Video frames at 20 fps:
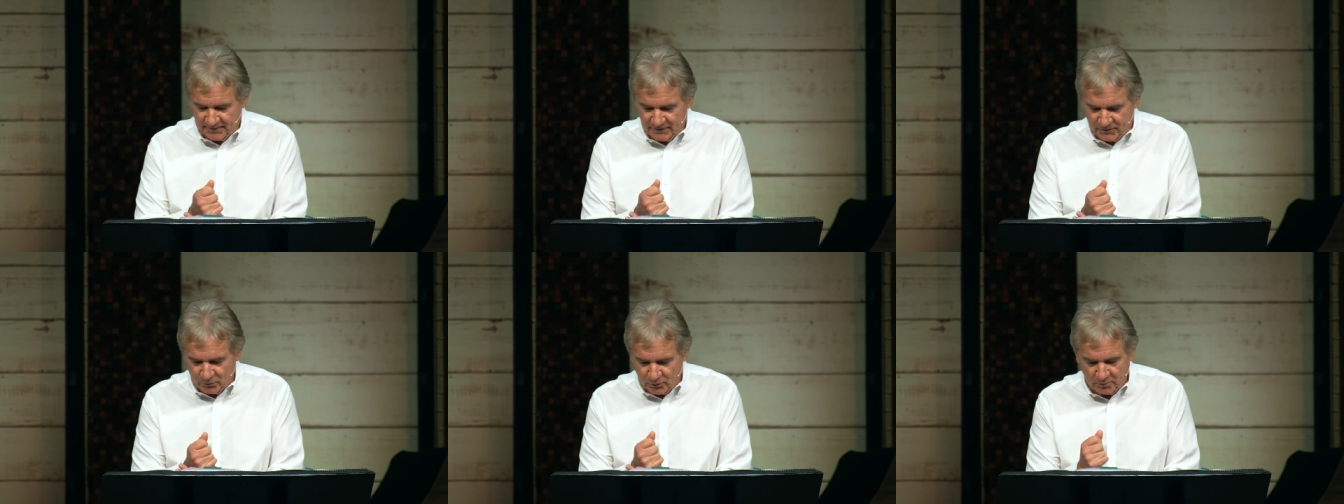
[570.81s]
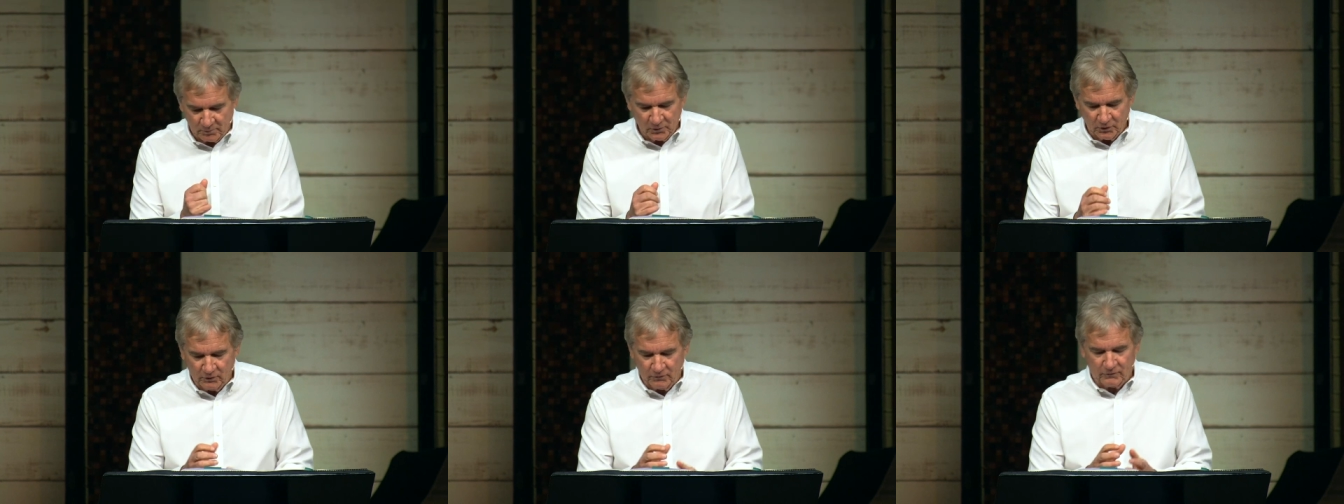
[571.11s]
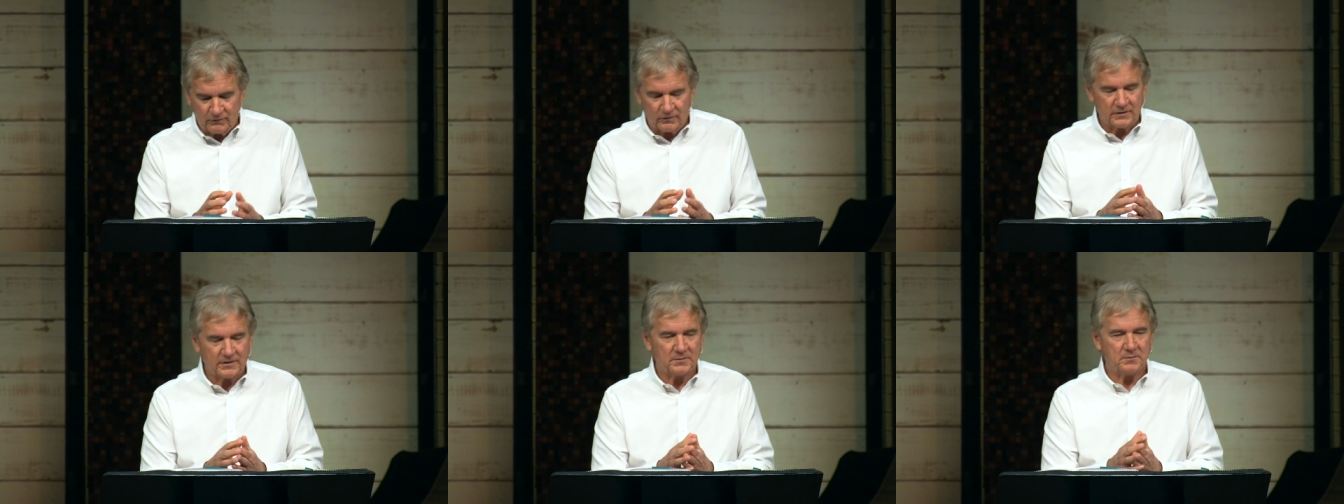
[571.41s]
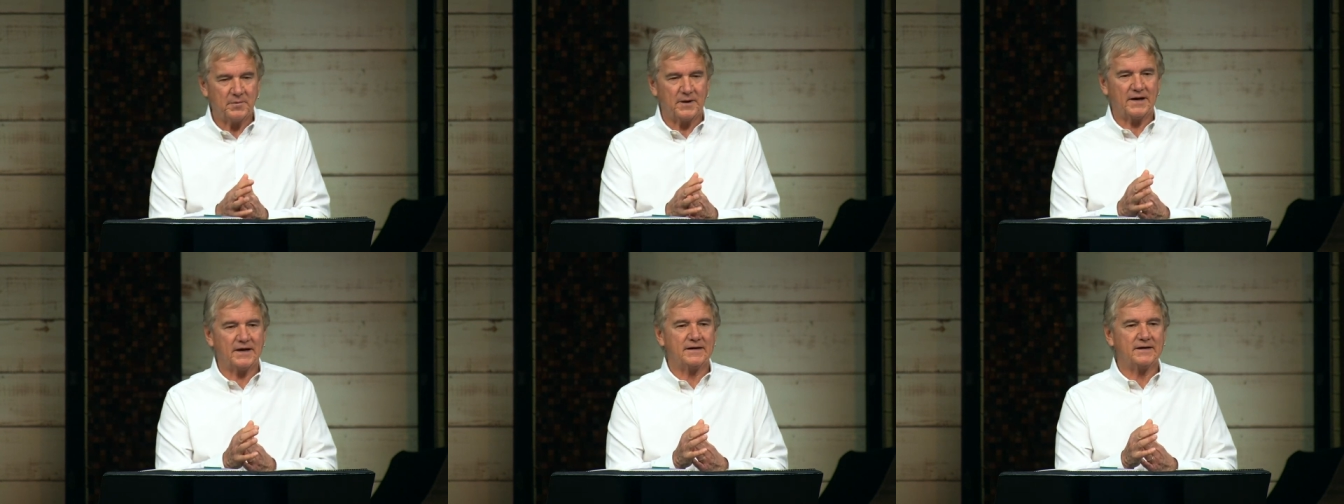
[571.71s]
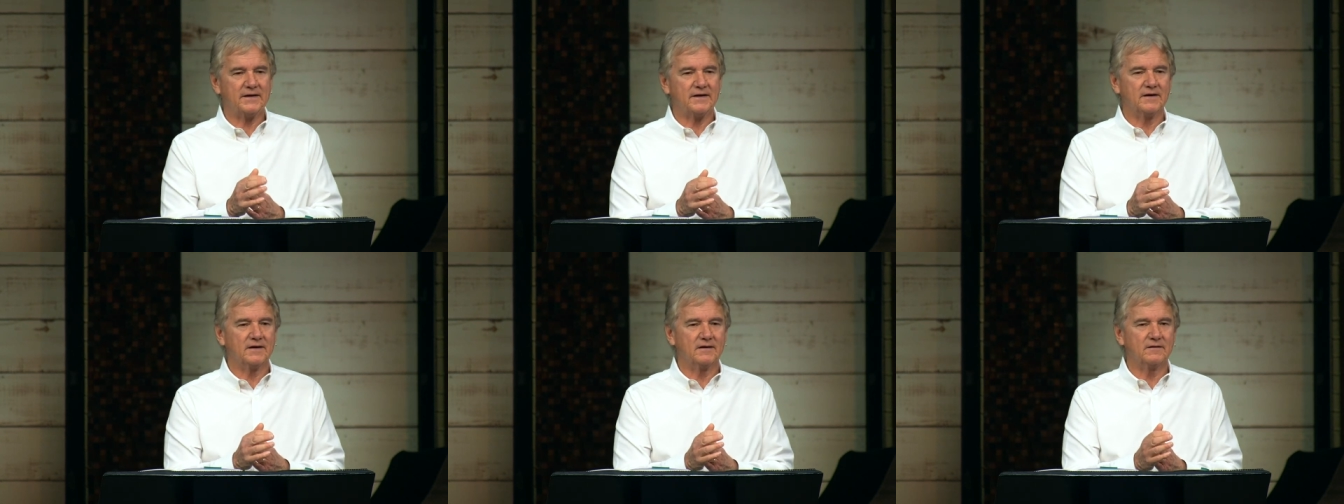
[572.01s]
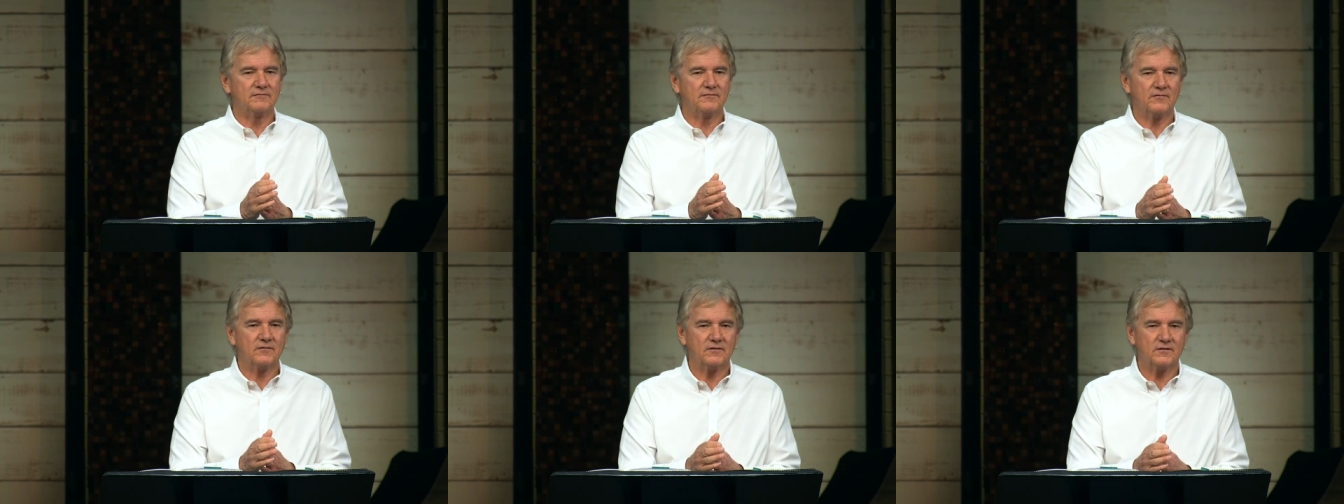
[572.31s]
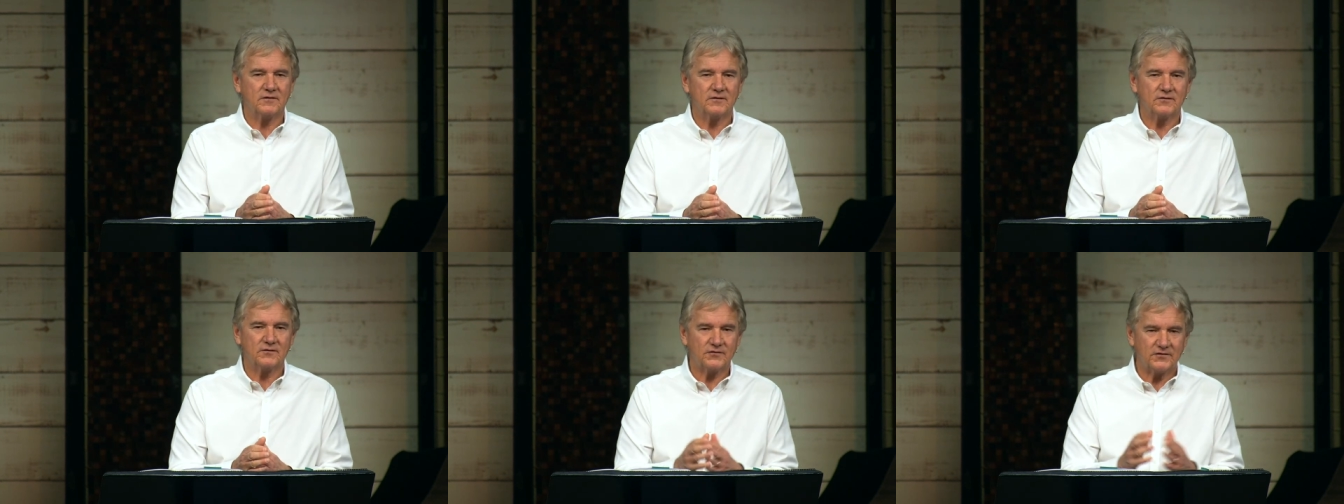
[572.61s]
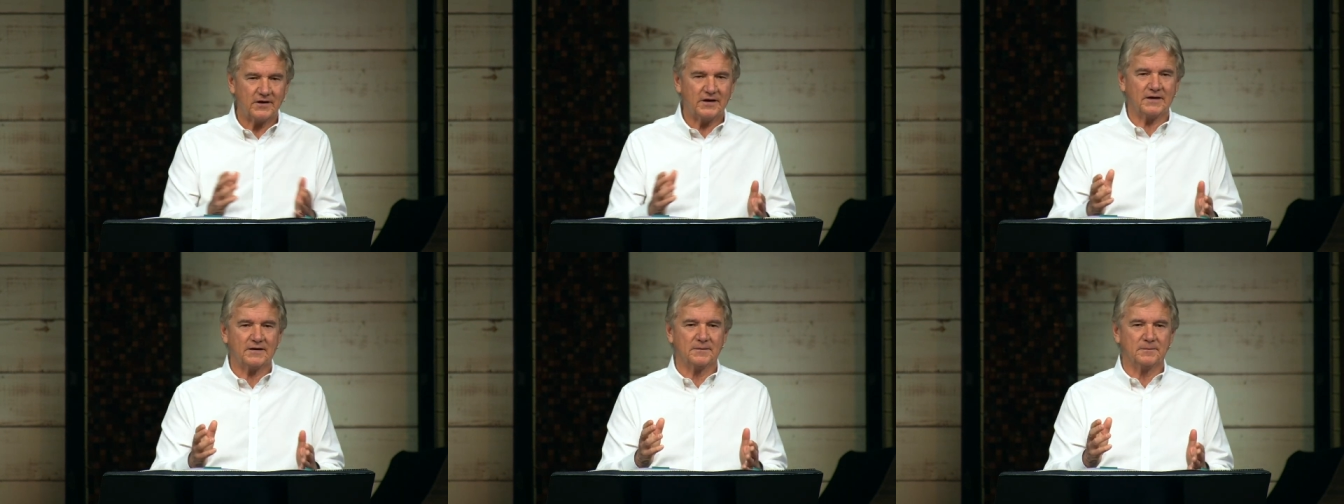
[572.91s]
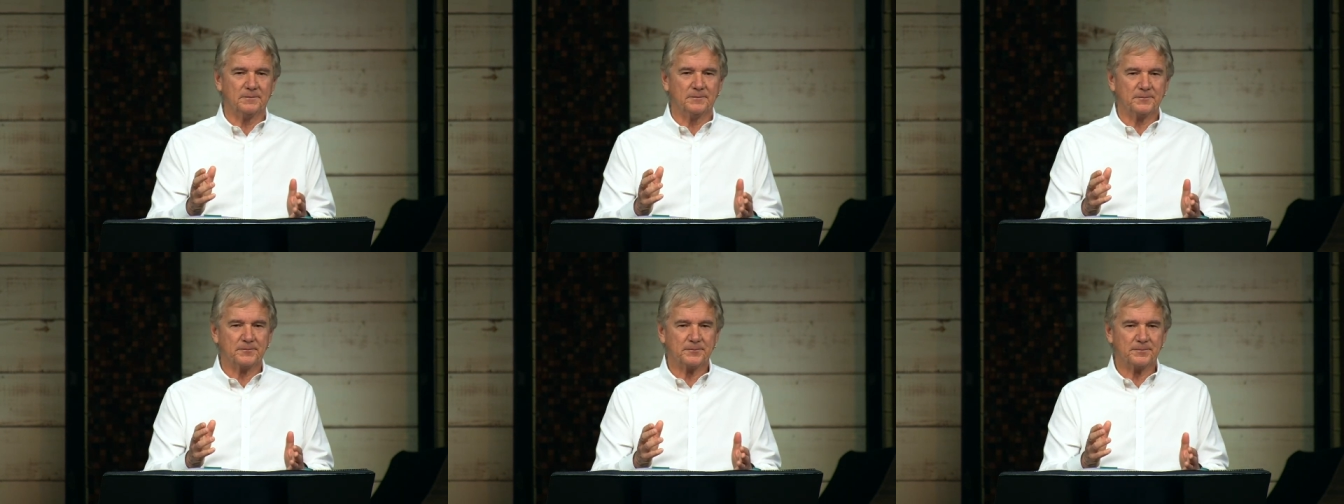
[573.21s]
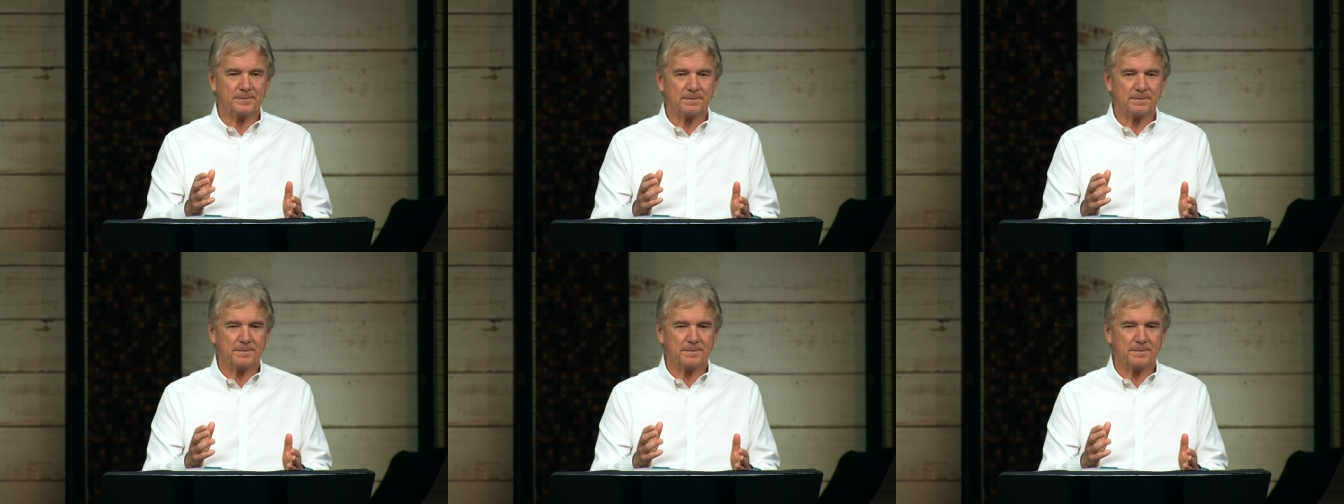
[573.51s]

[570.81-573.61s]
the removal and binding of Satan.